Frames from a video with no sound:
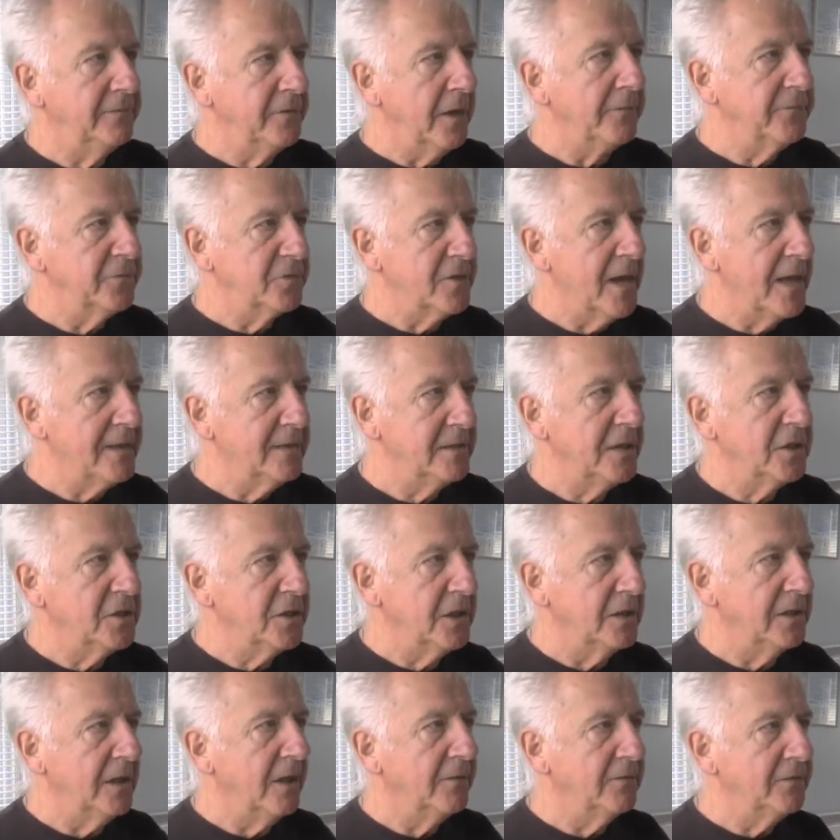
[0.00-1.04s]
of
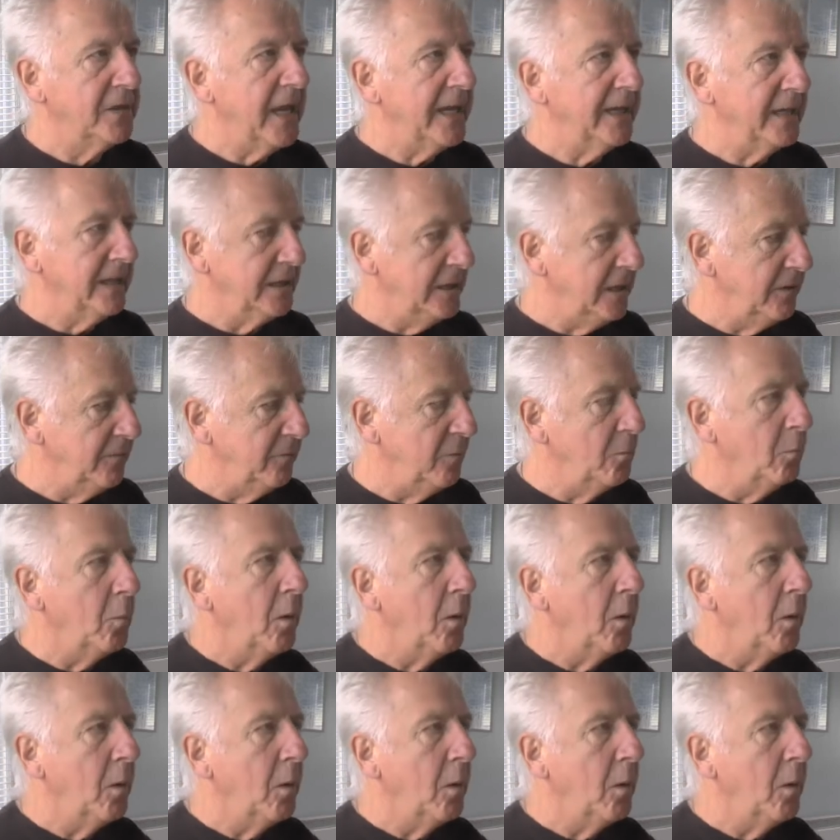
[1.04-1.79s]
transition, of taking you from